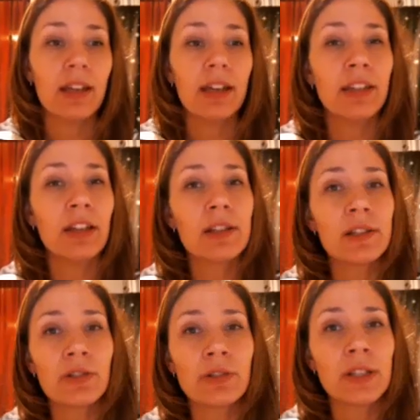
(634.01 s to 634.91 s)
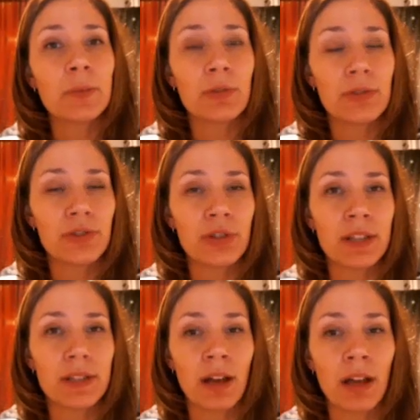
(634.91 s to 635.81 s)
And the isotonic sports
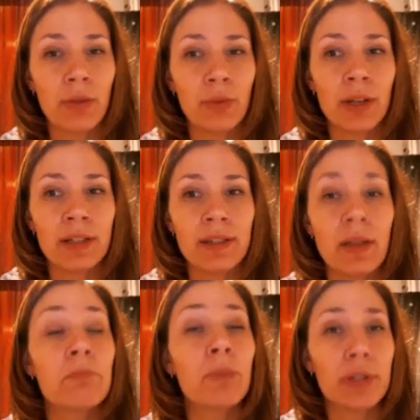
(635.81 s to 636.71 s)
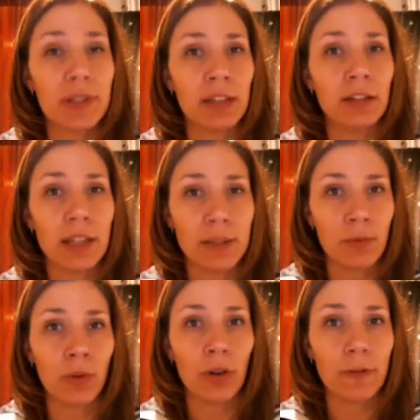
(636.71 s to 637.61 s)
drinks are the ones that most athletes
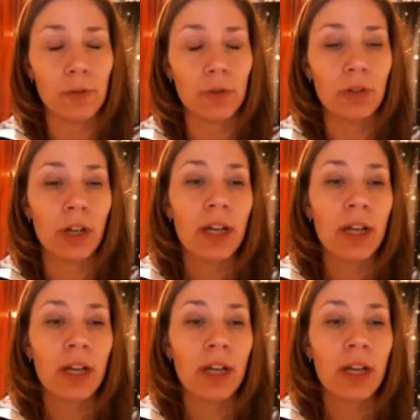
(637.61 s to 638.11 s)
will go for.